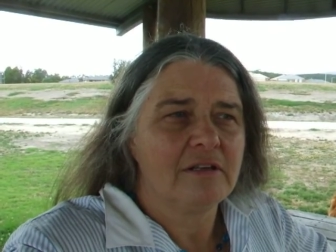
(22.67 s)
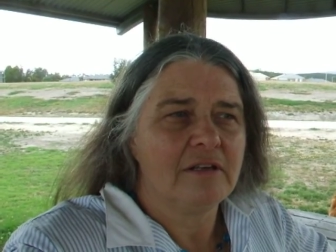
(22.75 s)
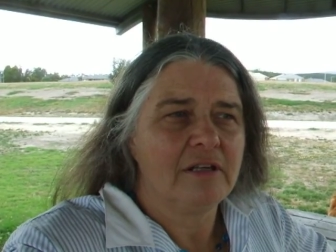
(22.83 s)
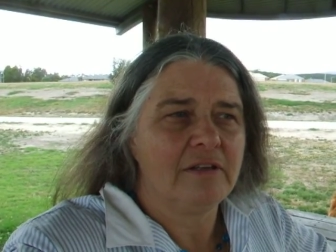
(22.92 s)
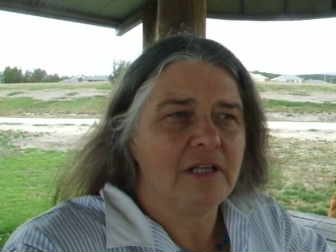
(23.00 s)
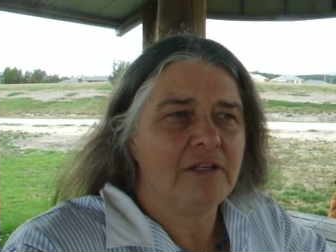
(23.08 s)

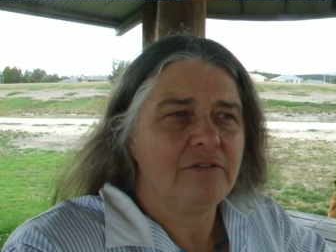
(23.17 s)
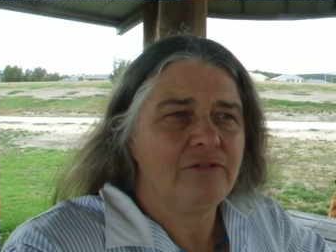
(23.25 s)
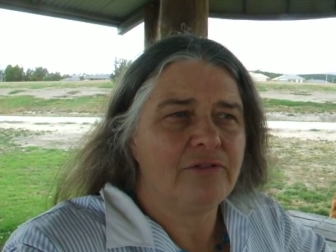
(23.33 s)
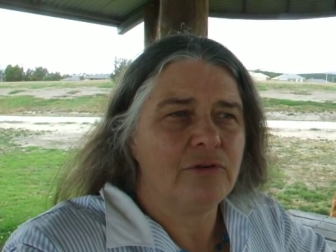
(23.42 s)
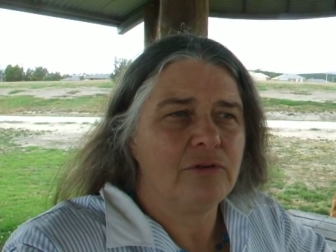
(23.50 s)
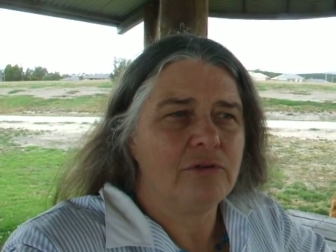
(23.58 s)
and then
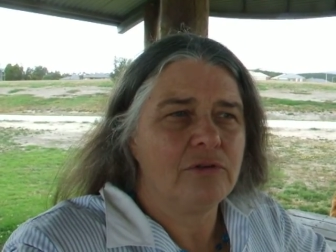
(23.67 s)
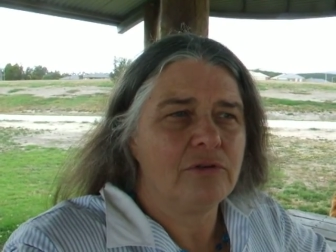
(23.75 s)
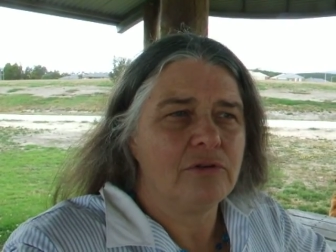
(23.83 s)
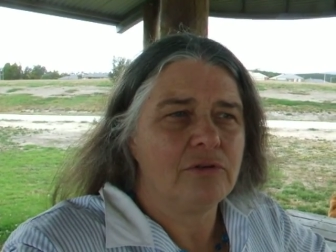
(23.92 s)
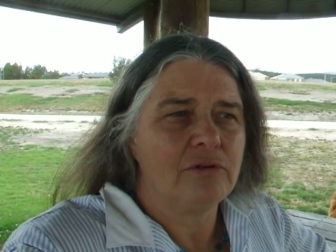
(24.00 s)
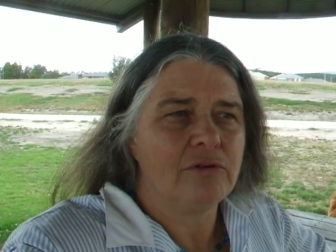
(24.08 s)
for
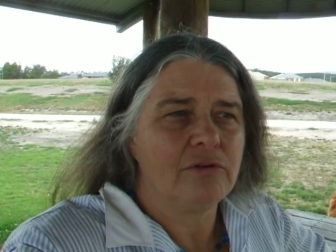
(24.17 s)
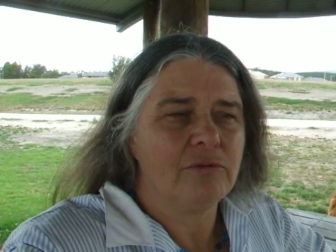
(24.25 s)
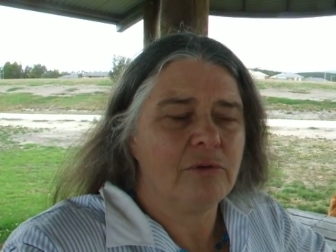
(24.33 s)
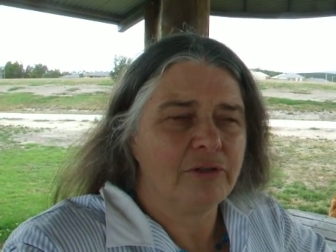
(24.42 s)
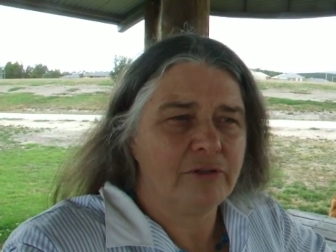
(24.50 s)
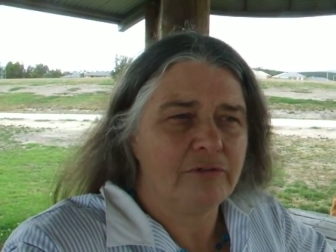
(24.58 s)

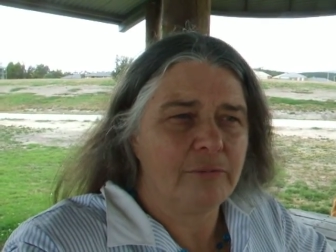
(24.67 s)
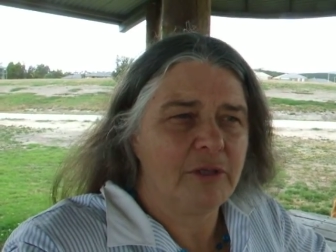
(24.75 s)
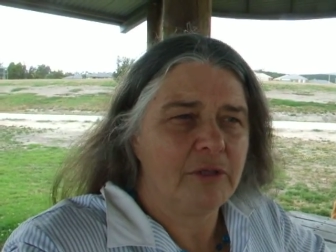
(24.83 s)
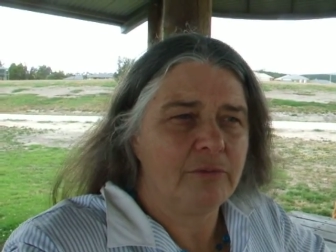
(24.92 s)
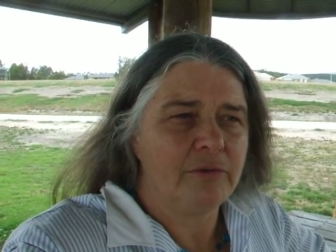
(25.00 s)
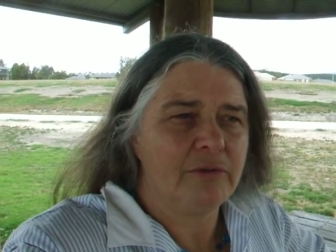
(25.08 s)
want of a
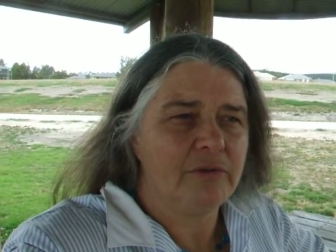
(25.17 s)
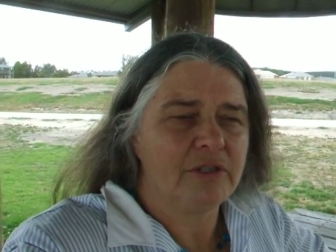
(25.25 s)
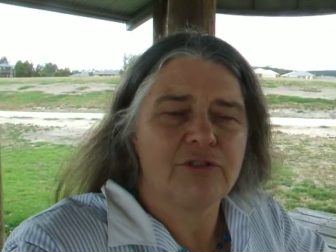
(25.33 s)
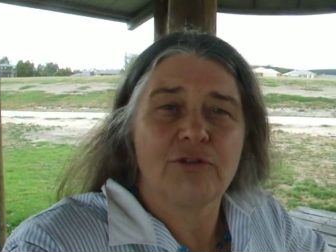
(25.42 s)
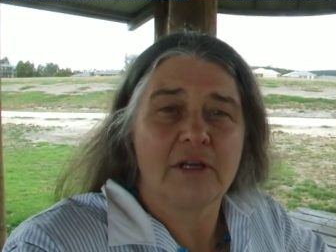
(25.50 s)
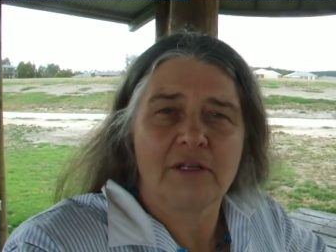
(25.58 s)
better word a
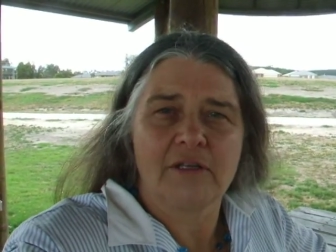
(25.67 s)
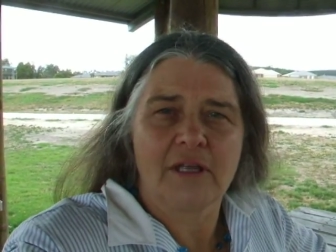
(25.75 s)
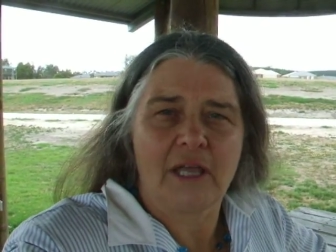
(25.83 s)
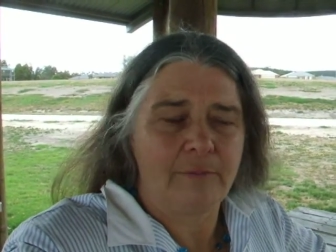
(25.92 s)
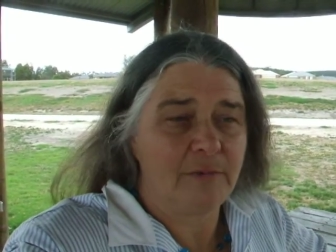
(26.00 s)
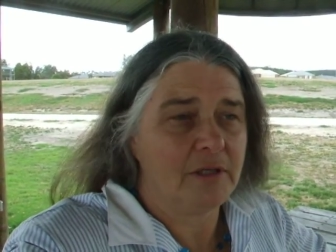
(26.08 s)
truck
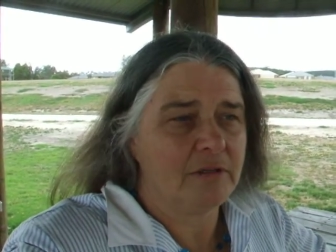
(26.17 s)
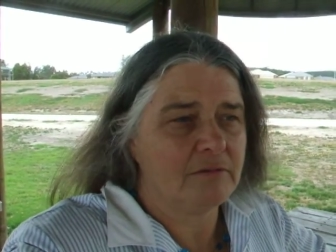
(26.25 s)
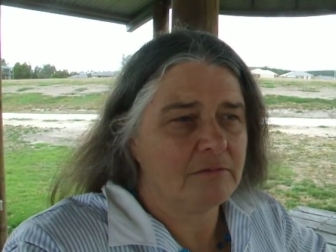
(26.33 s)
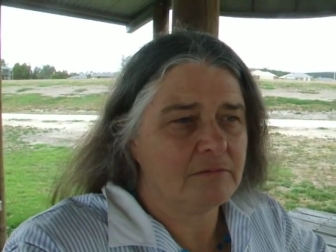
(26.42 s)
came in and